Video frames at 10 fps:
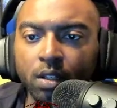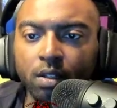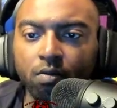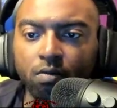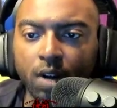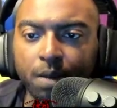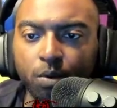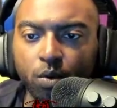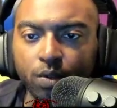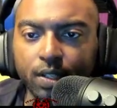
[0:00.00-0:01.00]

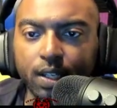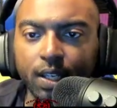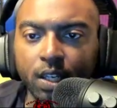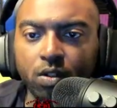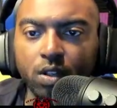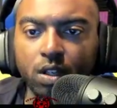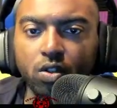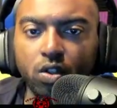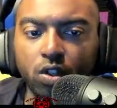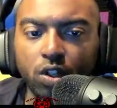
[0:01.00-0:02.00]
Rebels in
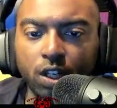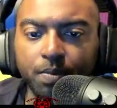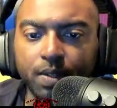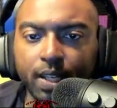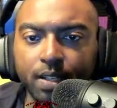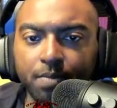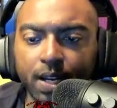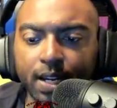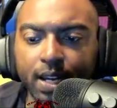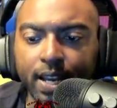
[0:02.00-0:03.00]
ships. That's my
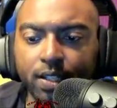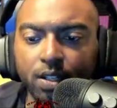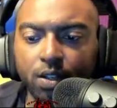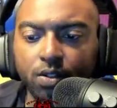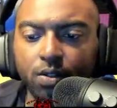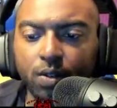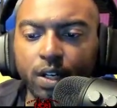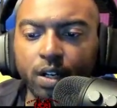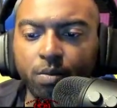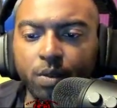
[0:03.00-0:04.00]
next go-to.
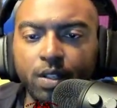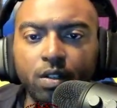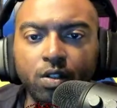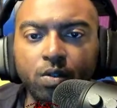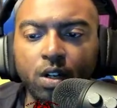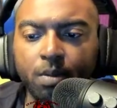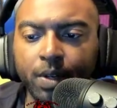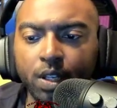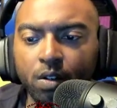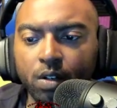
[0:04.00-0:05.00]
Here, we're still doing
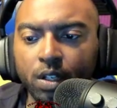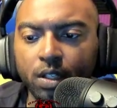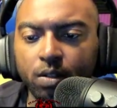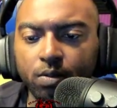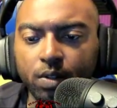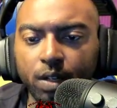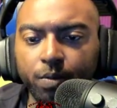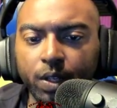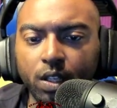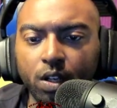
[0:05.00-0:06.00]
Hermit Yoda. Oh, there
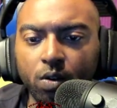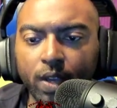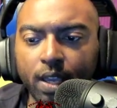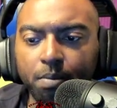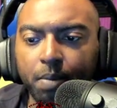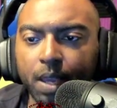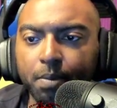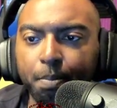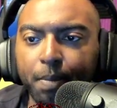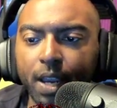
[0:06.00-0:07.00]
we go. Hey,
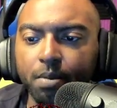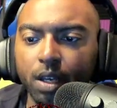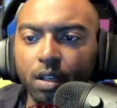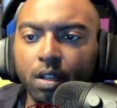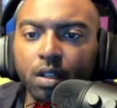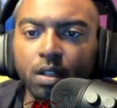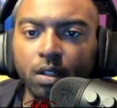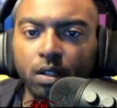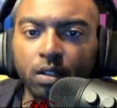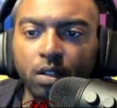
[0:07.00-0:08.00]
baby.
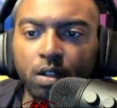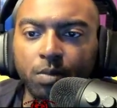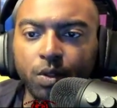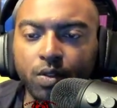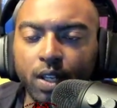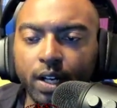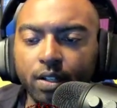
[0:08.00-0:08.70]
Almost there.